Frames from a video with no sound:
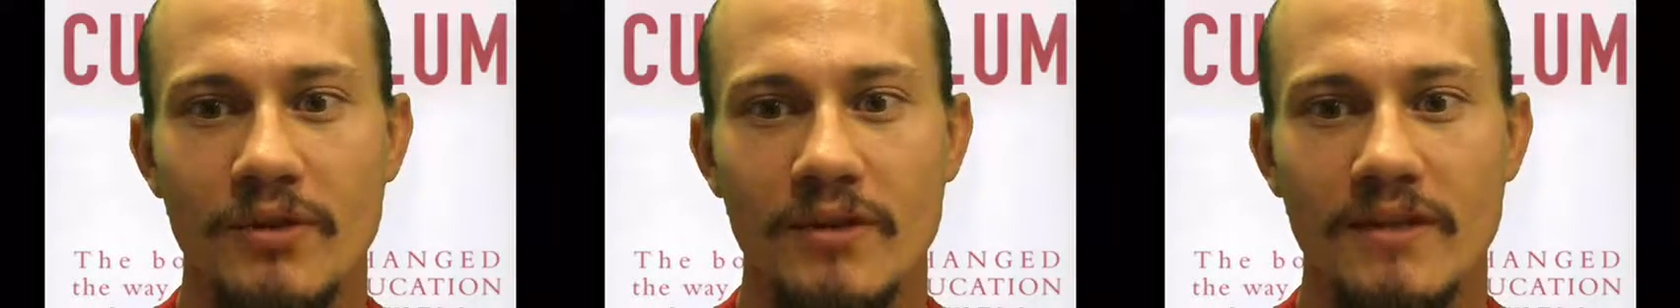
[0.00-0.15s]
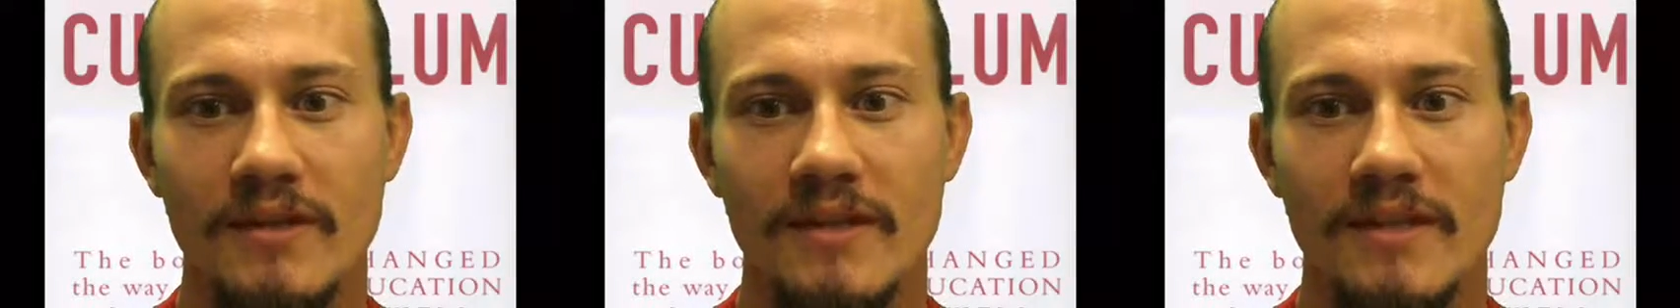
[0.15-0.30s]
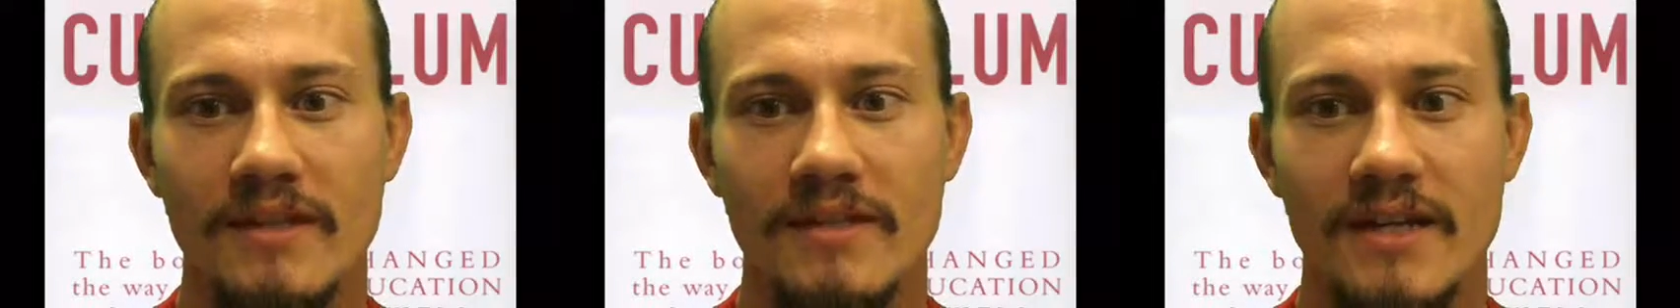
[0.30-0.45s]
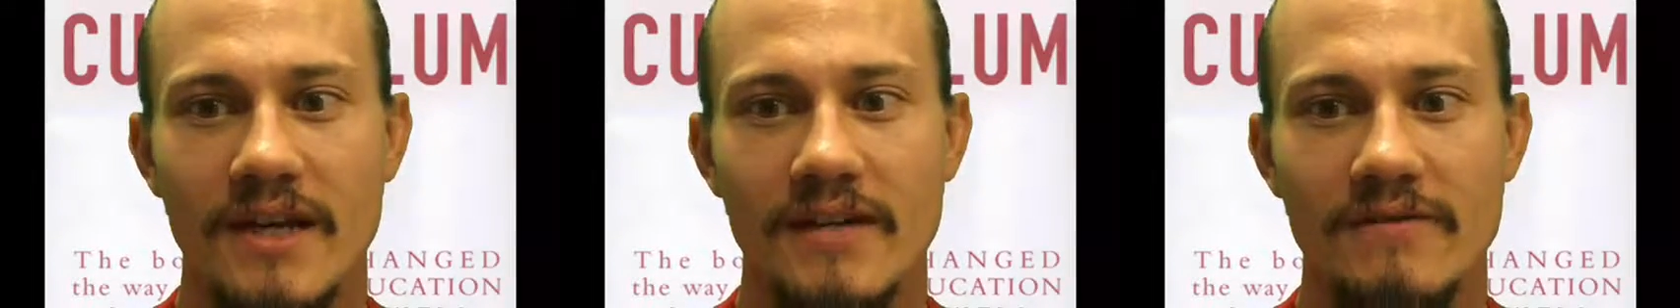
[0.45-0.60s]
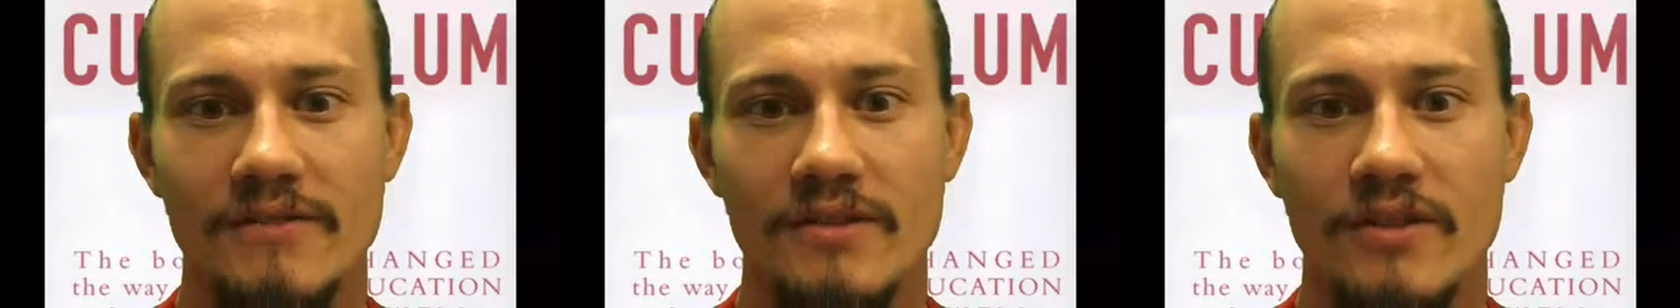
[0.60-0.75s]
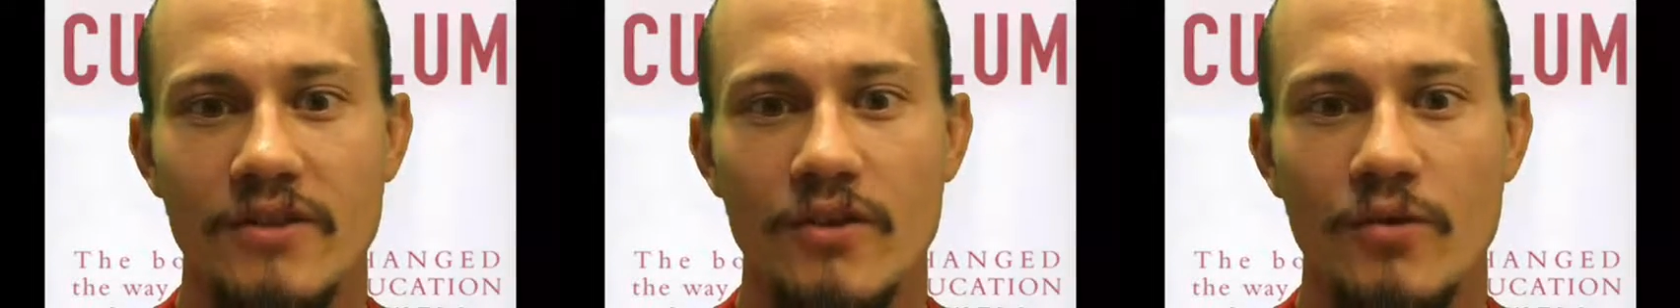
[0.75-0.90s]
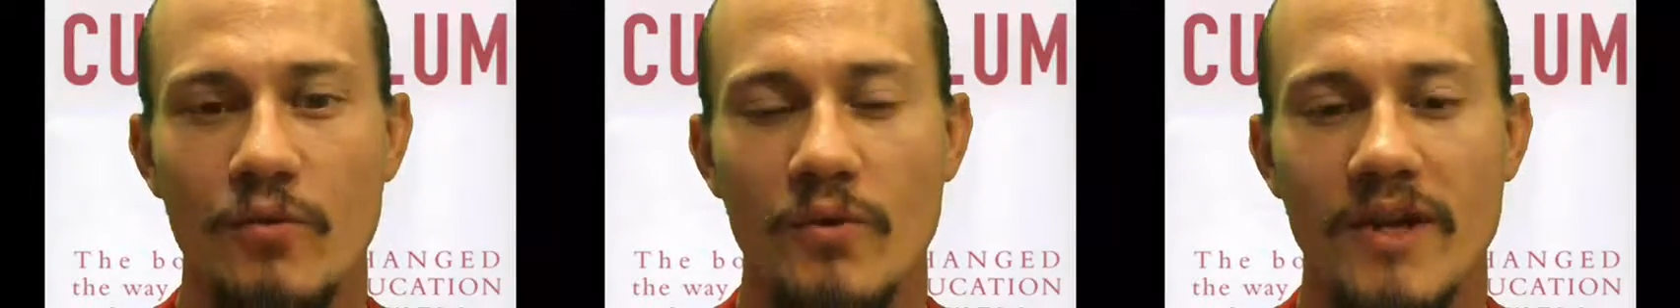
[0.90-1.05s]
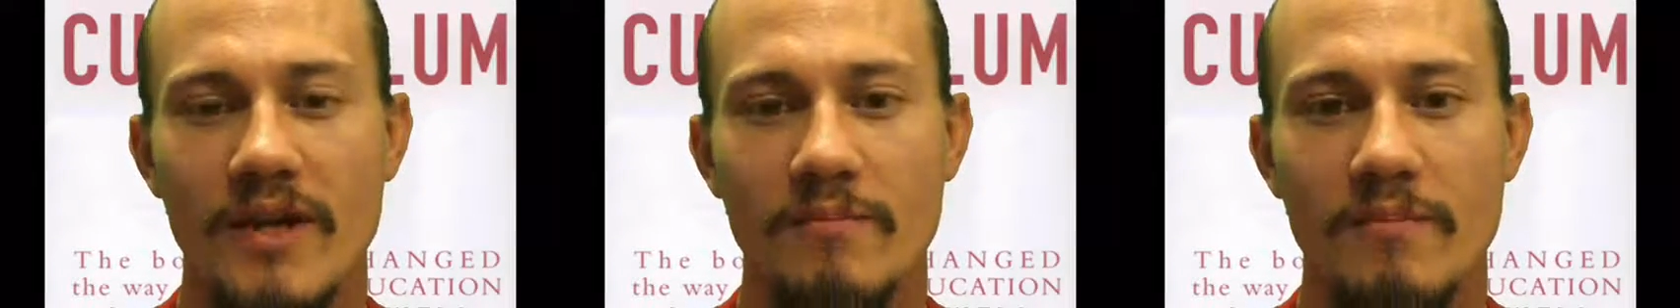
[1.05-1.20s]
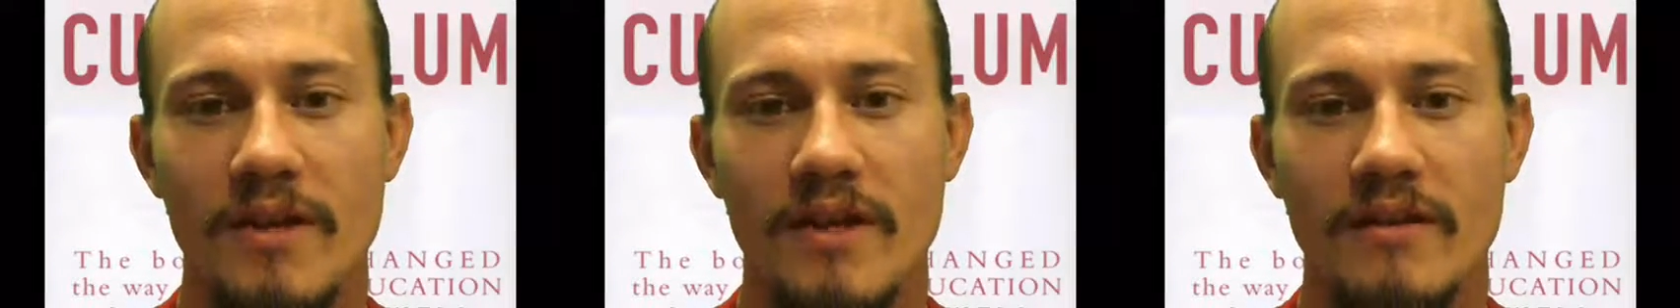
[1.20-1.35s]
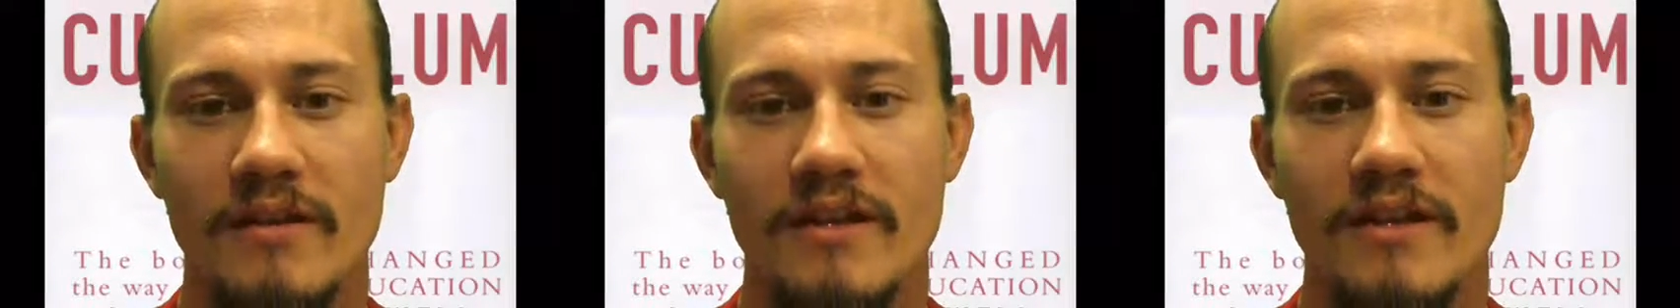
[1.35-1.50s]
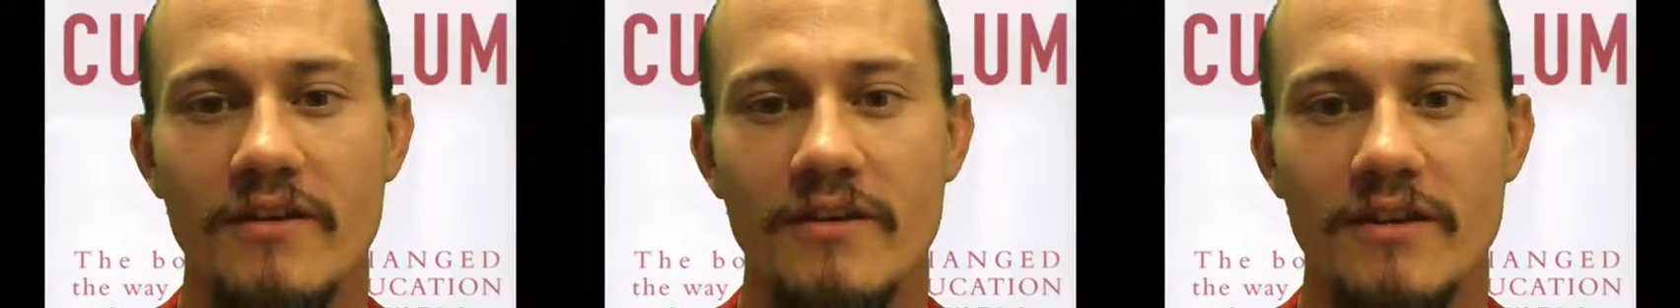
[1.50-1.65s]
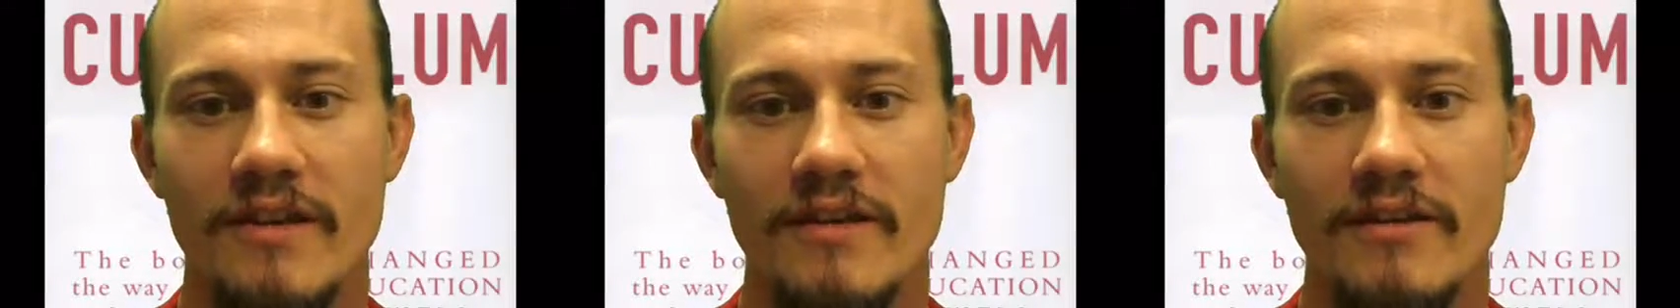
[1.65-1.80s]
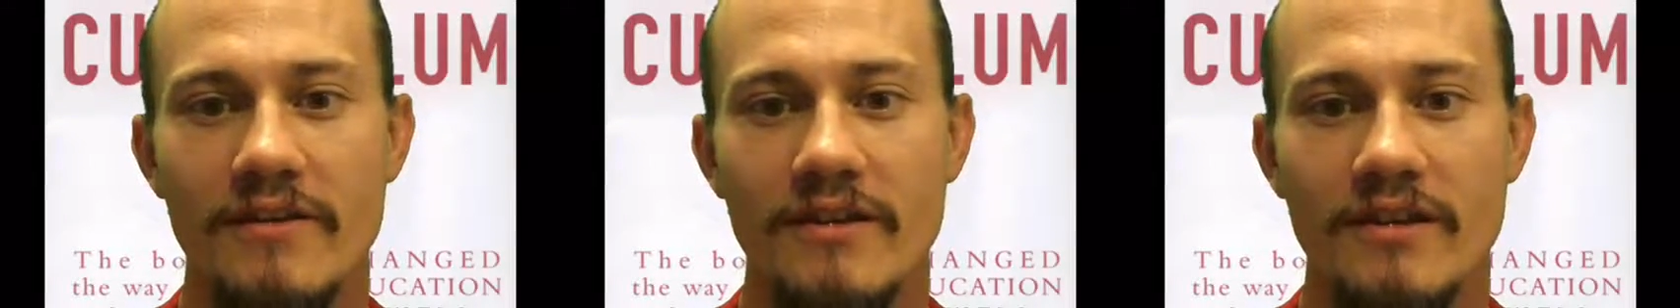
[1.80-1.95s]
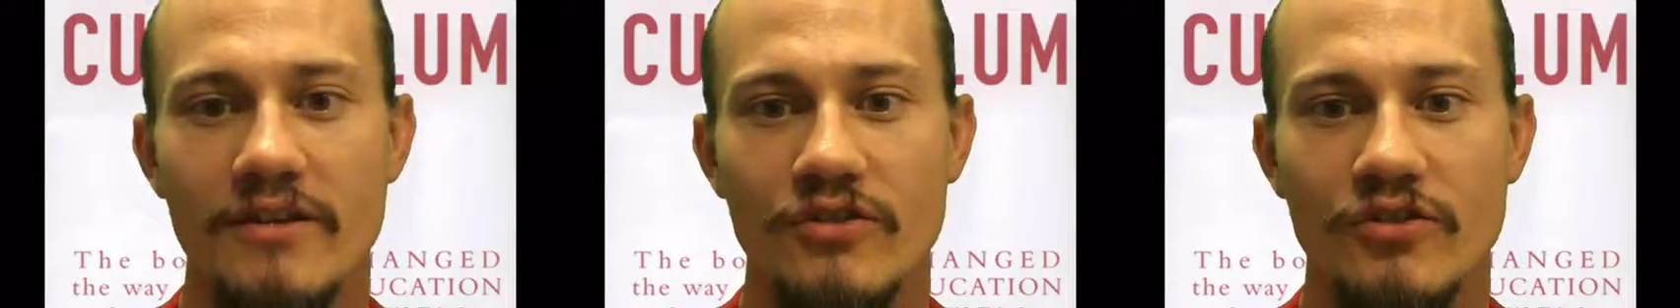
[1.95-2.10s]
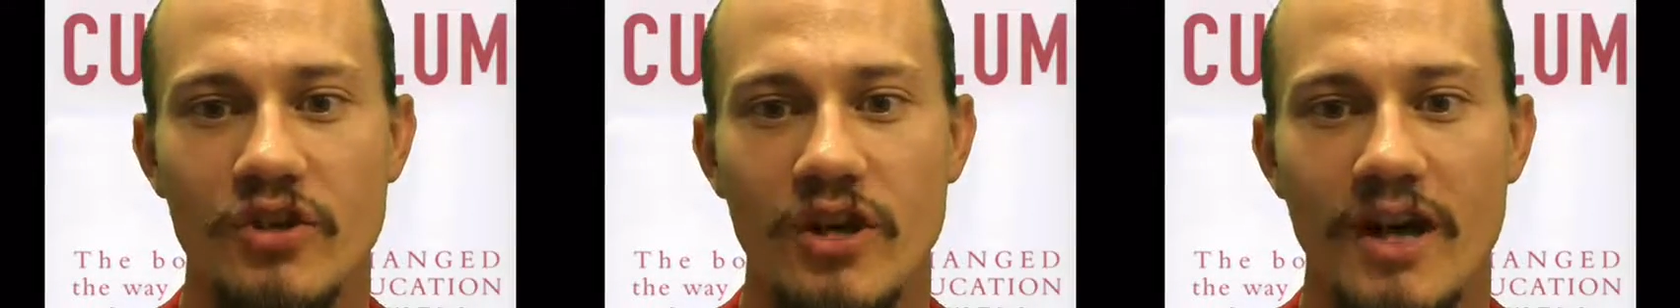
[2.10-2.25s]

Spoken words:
book that dives into the way Paleolithic